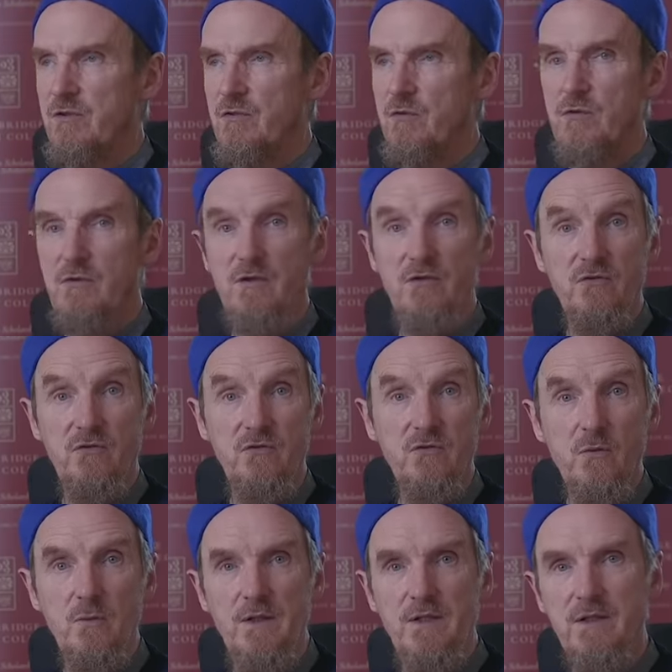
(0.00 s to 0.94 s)
And this is
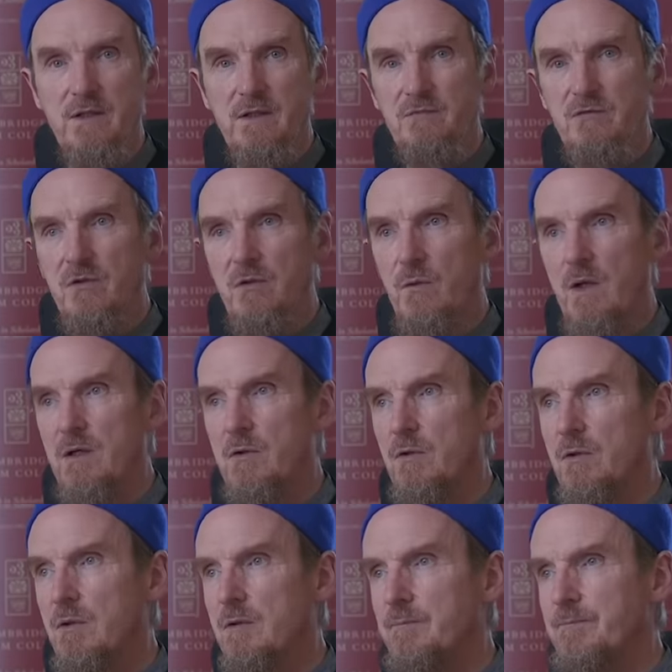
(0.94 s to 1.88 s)
the meaning of
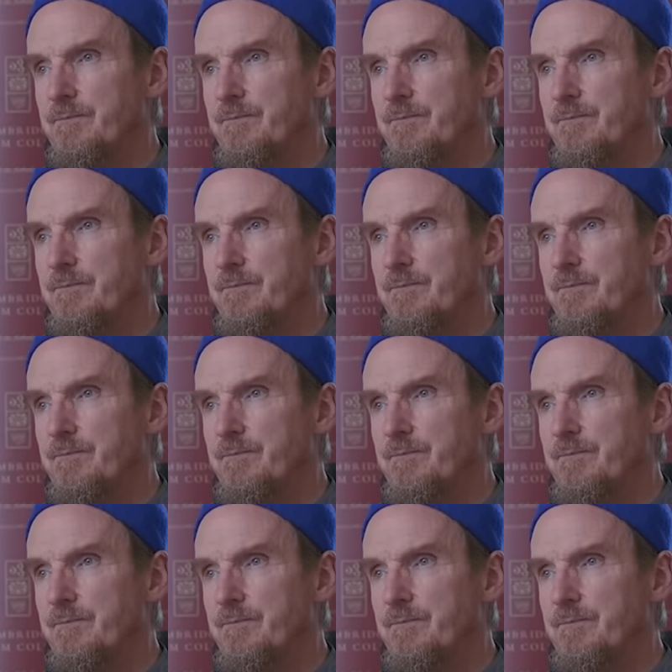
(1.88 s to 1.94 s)
tawakkul.